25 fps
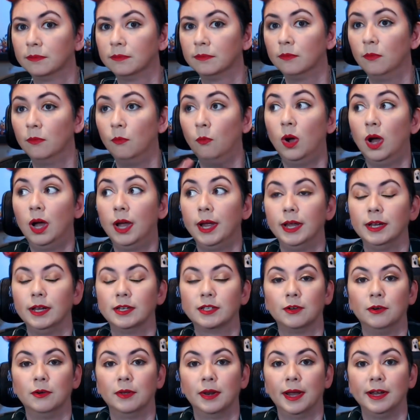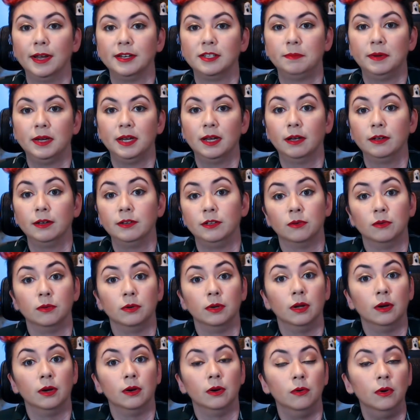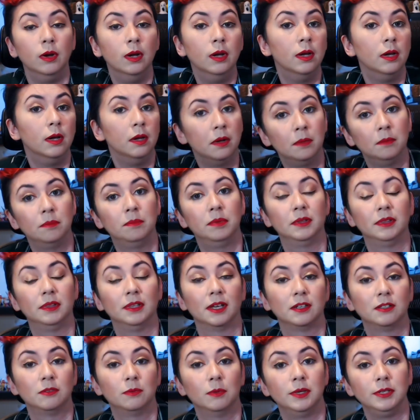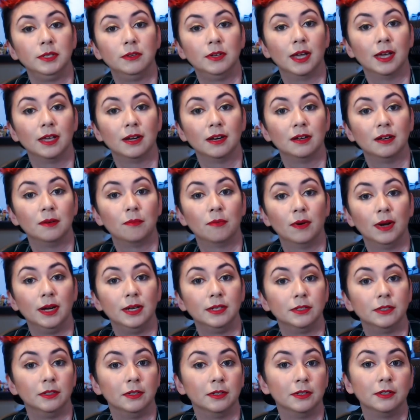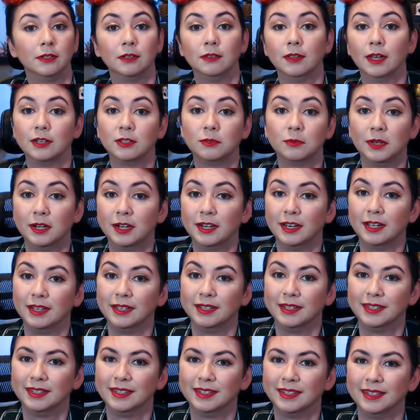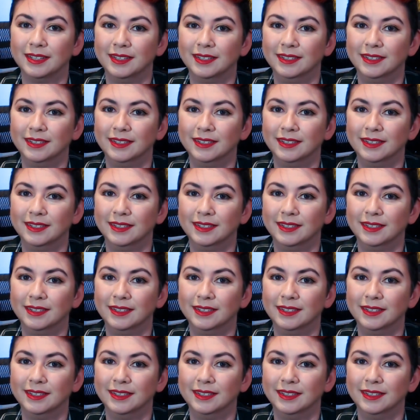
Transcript: Why it's called HP, I don't know, but that's what you get in Appraisal, so that's what it is.